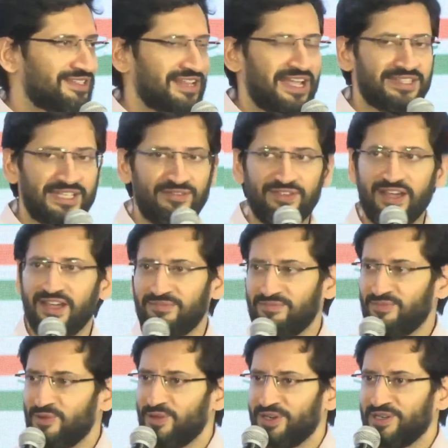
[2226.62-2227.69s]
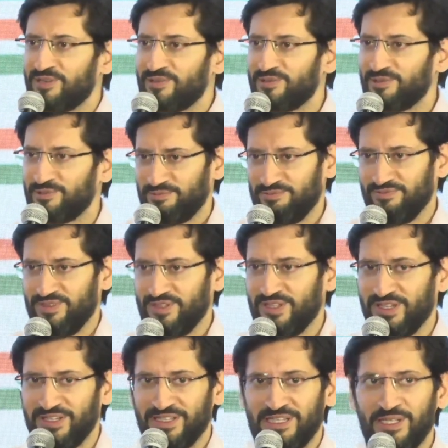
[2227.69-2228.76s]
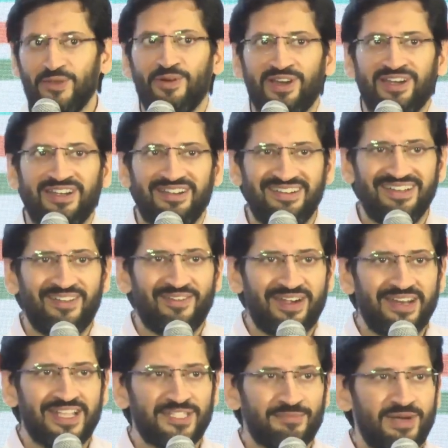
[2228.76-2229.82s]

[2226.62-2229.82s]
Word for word: I think we are more into the newer newer days,